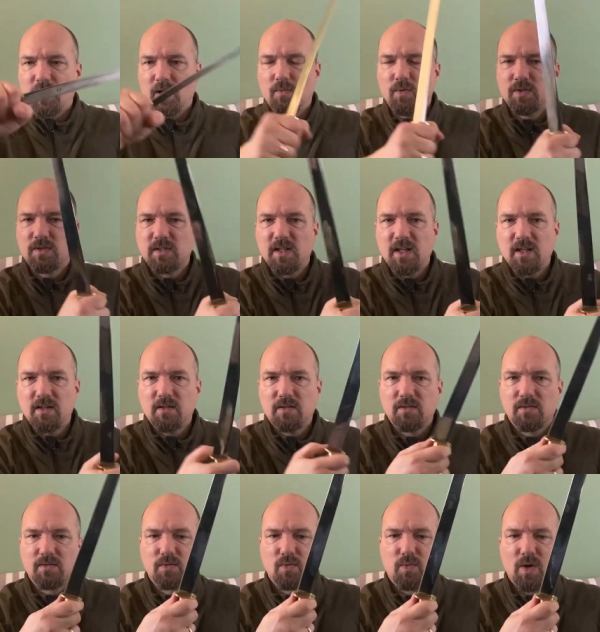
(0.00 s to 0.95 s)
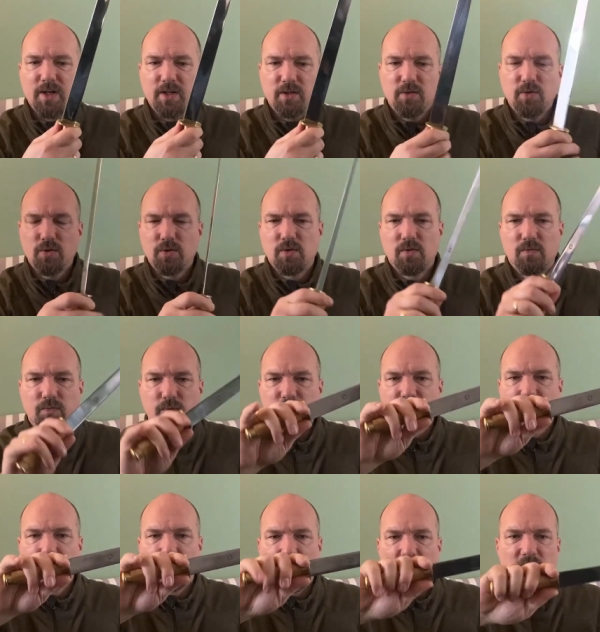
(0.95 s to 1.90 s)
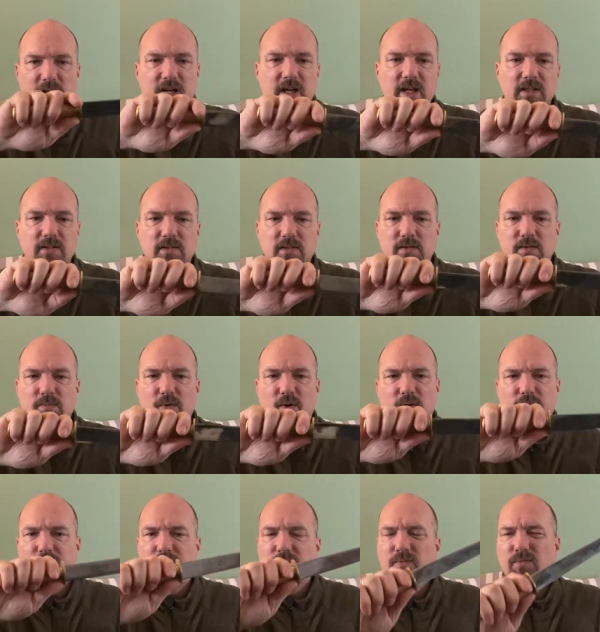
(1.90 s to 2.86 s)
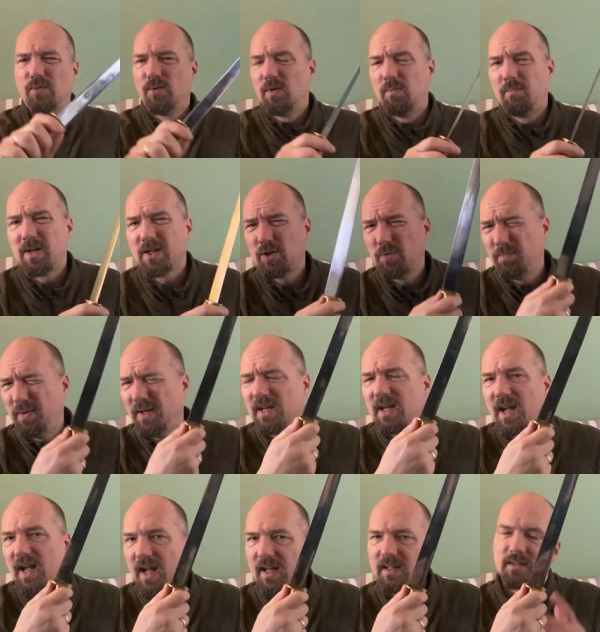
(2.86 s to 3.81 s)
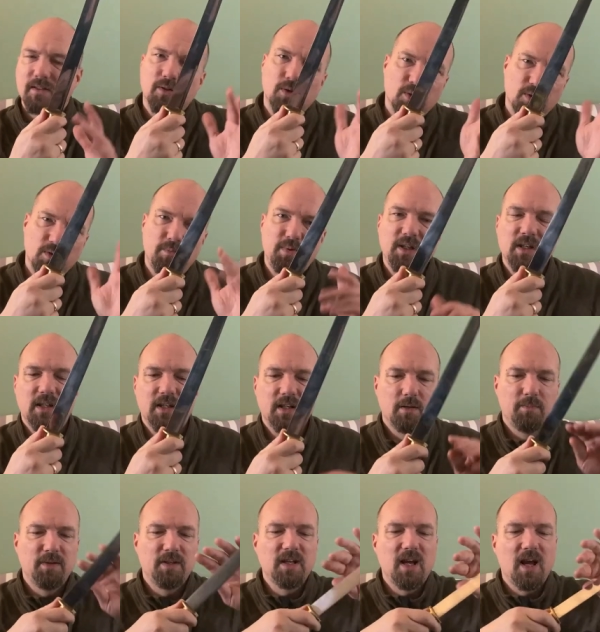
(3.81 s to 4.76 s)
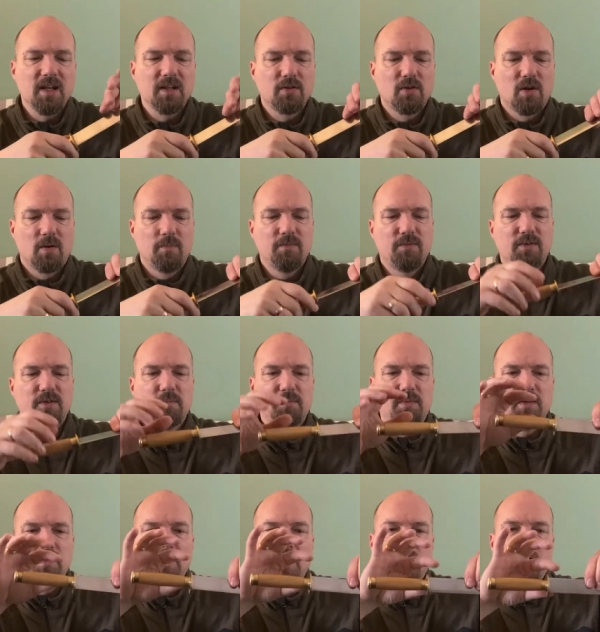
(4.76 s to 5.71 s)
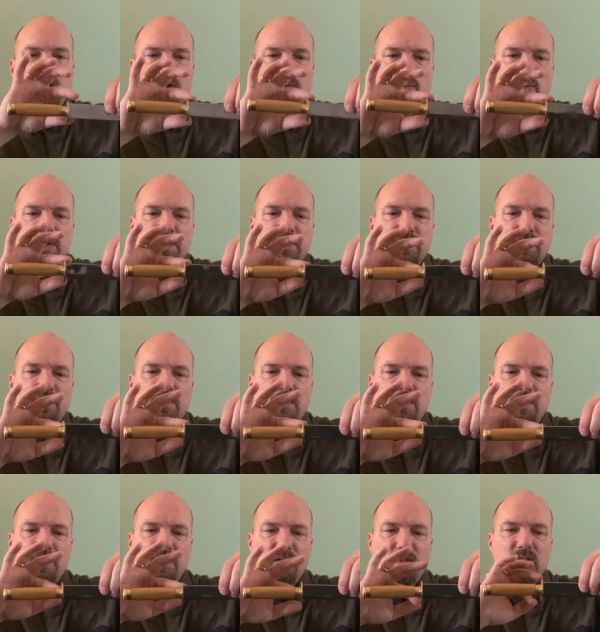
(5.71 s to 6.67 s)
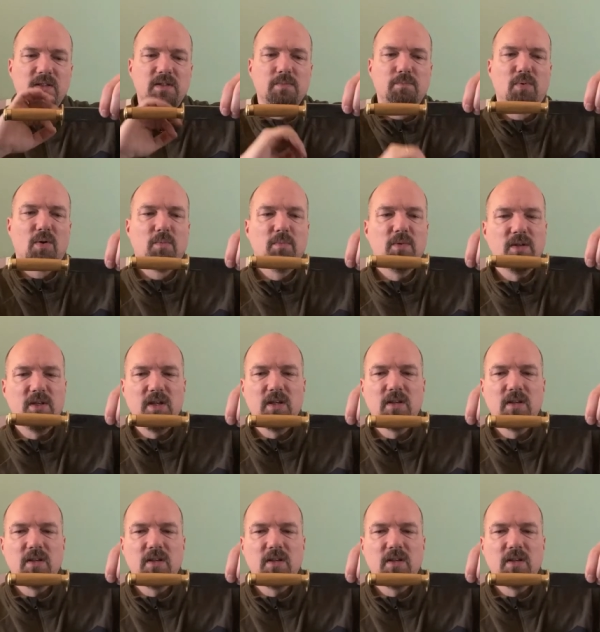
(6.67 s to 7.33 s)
I would say this is quite good. For smaller hands, it's perfect. For much bigger hands, it could be a little bit uncomfortable with the disc pommel